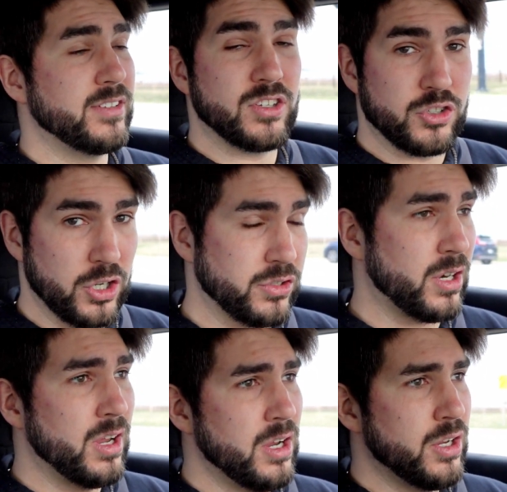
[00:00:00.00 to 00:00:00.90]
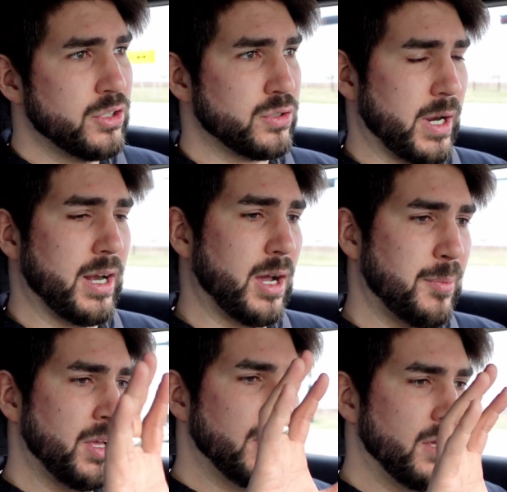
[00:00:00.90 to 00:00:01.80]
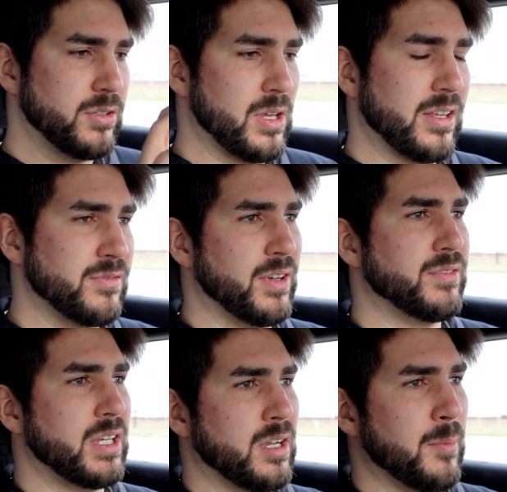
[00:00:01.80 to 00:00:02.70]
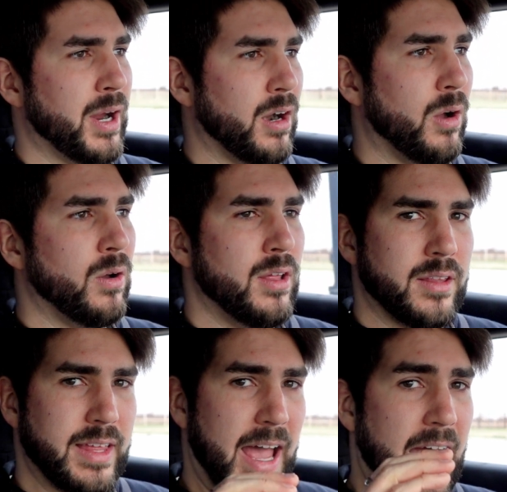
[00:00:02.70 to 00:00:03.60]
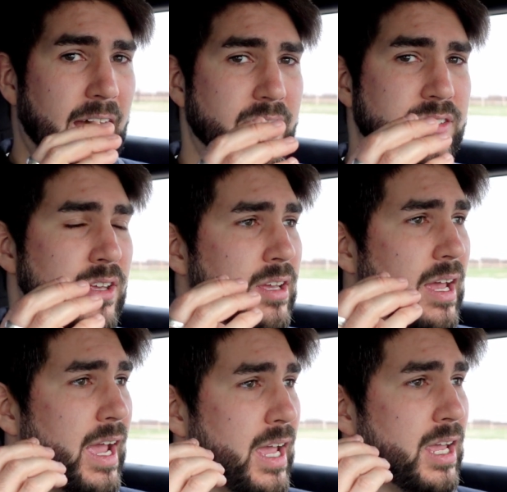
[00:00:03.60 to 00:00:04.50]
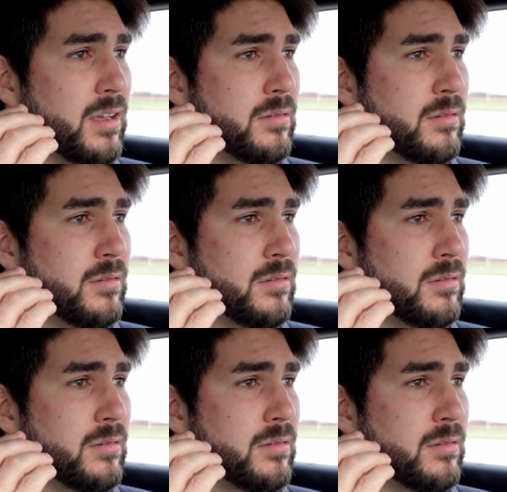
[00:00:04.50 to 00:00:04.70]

This is just straight up 2015 Camaro that has a